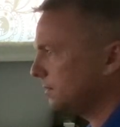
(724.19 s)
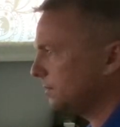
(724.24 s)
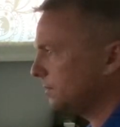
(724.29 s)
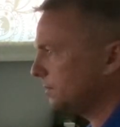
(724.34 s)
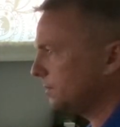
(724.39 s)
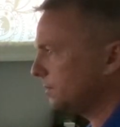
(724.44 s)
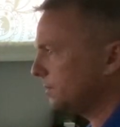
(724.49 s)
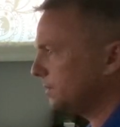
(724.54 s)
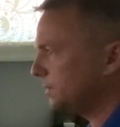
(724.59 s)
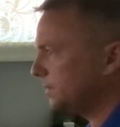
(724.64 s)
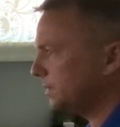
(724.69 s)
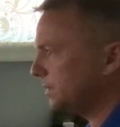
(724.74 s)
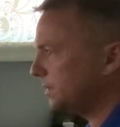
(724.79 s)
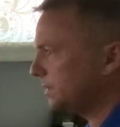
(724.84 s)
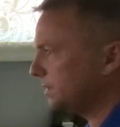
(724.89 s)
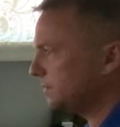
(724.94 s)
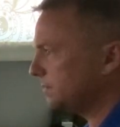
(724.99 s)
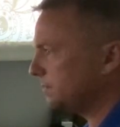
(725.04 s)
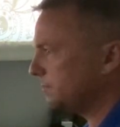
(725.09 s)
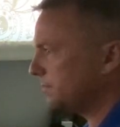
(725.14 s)
We're
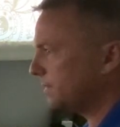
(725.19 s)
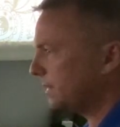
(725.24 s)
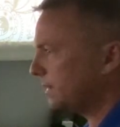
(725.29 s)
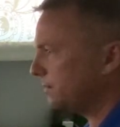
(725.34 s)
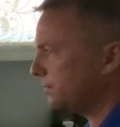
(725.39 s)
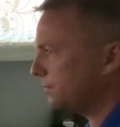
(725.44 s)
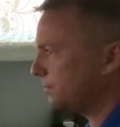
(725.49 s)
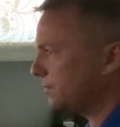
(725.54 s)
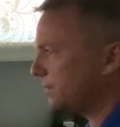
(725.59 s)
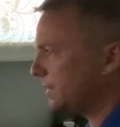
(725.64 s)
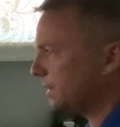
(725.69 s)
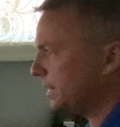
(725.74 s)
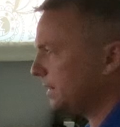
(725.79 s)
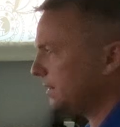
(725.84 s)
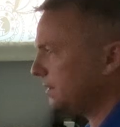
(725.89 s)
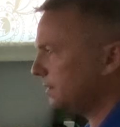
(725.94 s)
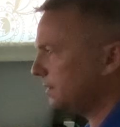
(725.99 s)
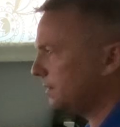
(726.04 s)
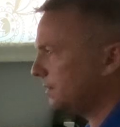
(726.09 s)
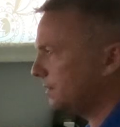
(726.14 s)
just about right.
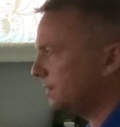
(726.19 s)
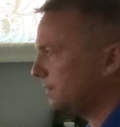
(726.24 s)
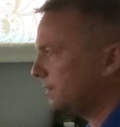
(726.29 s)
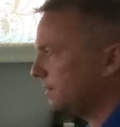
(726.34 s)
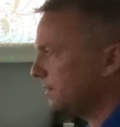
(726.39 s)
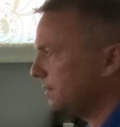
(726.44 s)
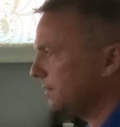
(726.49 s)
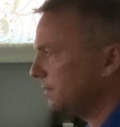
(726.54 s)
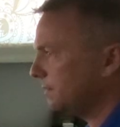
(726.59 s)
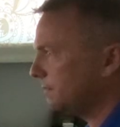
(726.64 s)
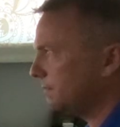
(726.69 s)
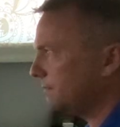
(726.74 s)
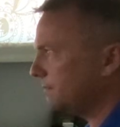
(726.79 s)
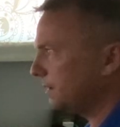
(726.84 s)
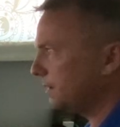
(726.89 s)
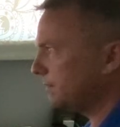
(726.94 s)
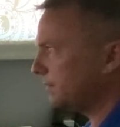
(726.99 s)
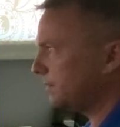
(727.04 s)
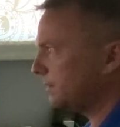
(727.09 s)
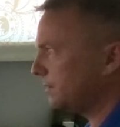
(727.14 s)

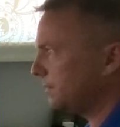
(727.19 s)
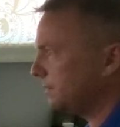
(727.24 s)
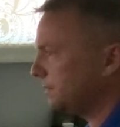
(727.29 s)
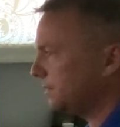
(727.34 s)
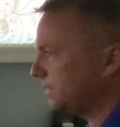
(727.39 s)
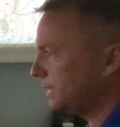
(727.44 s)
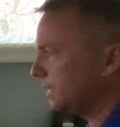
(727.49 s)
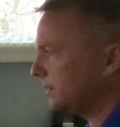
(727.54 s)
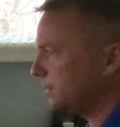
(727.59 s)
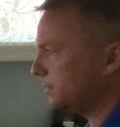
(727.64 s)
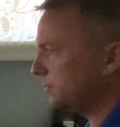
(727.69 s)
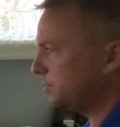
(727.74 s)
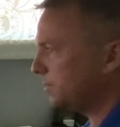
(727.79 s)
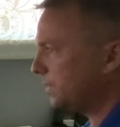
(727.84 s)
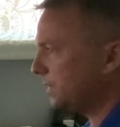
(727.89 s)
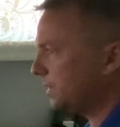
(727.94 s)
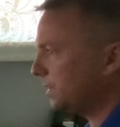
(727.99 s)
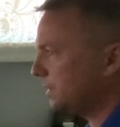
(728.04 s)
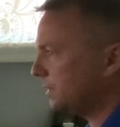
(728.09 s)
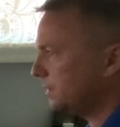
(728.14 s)
500 with that little
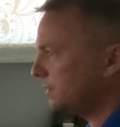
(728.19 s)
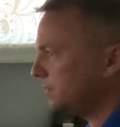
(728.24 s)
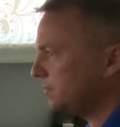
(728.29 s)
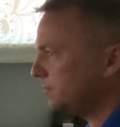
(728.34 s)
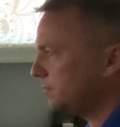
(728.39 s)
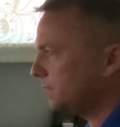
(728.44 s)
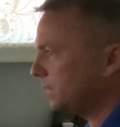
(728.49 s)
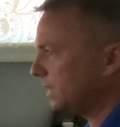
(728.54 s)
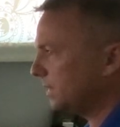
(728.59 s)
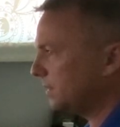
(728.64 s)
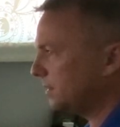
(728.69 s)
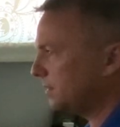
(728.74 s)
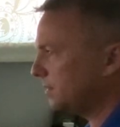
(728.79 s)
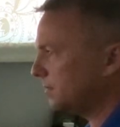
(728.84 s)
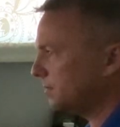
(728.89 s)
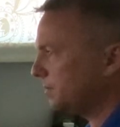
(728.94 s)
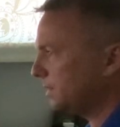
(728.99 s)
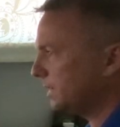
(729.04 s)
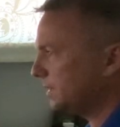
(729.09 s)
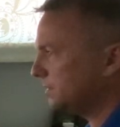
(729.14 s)
pond, making our
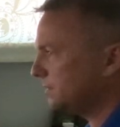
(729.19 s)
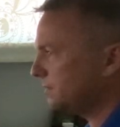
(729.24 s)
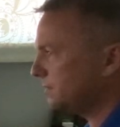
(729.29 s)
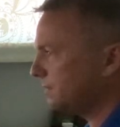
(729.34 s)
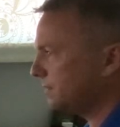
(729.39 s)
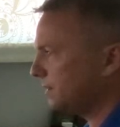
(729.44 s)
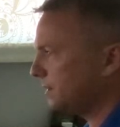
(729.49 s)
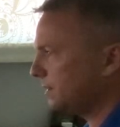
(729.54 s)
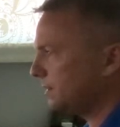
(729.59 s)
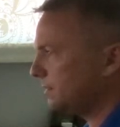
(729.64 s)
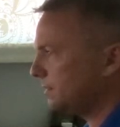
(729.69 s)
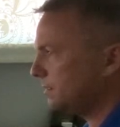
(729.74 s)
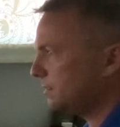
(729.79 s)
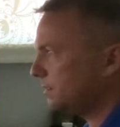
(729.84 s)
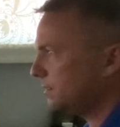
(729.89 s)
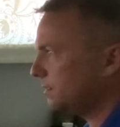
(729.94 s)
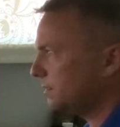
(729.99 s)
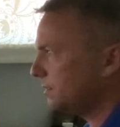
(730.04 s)
base to final.